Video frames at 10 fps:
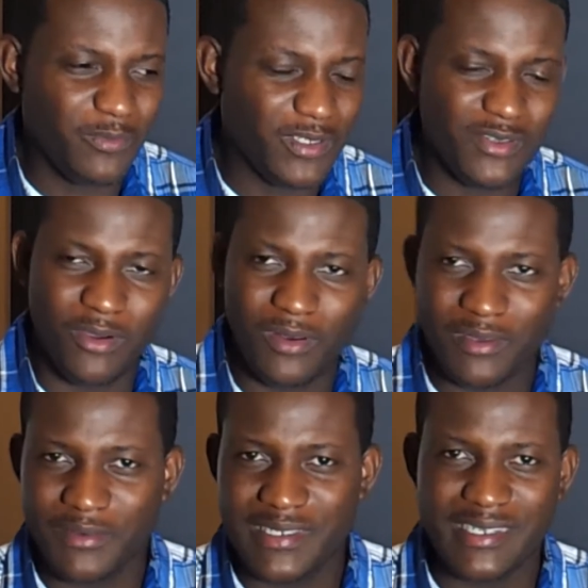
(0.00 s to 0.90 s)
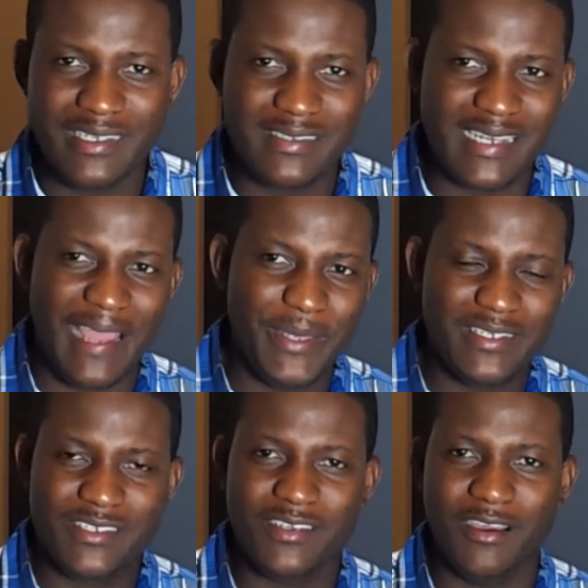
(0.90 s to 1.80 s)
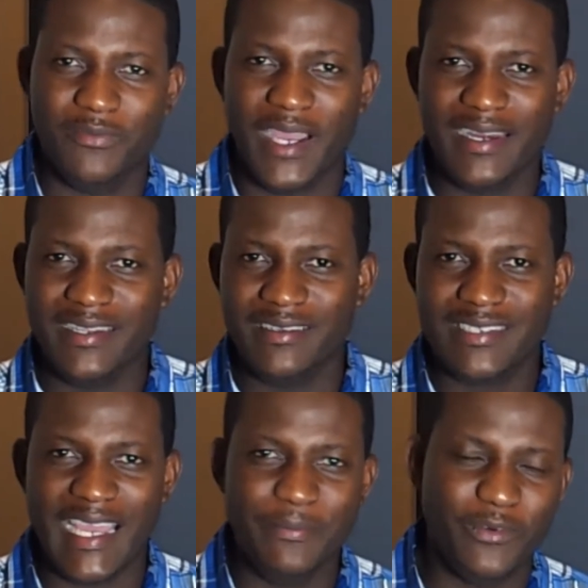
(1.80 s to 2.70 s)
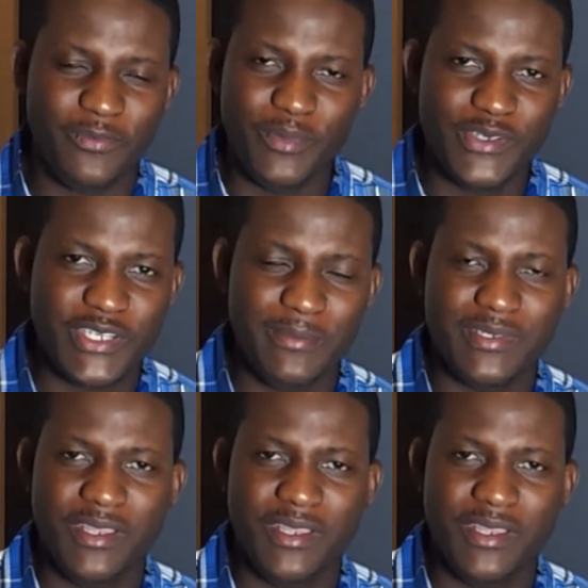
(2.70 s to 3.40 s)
What's all of this Islamic stuff? Are they a type of Muslim?